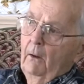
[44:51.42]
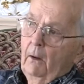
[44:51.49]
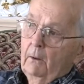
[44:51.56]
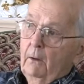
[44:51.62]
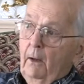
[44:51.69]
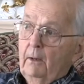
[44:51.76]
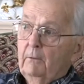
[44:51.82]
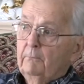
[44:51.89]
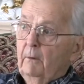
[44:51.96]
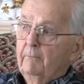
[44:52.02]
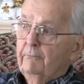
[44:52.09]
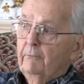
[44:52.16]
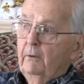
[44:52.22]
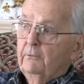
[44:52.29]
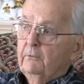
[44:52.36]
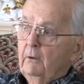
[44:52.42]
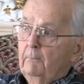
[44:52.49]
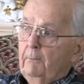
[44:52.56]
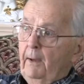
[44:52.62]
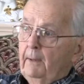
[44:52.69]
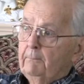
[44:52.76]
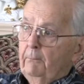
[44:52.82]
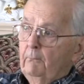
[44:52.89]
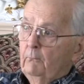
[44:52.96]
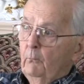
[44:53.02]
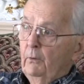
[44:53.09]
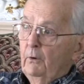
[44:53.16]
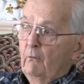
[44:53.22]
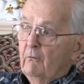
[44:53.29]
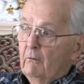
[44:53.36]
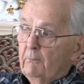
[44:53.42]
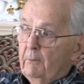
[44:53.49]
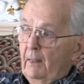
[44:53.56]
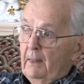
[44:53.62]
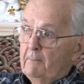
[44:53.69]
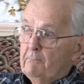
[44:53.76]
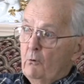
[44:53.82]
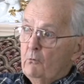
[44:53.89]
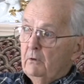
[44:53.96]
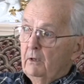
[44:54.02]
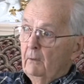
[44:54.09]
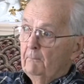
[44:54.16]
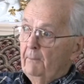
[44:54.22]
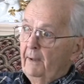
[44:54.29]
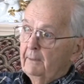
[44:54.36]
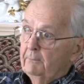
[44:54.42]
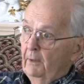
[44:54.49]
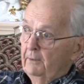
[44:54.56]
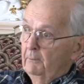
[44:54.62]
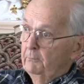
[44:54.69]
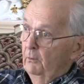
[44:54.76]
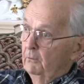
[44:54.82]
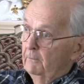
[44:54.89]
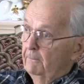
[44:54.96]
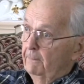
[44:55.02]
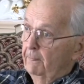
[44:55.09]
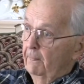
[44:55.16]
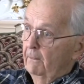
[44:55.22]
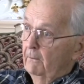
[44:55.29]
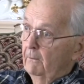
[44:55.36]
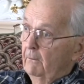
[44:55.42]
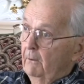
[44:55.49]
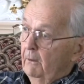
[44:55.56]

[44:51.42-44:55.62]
A lot of my friends come back, went over by the boat and come back by the boat. Mm -hmm.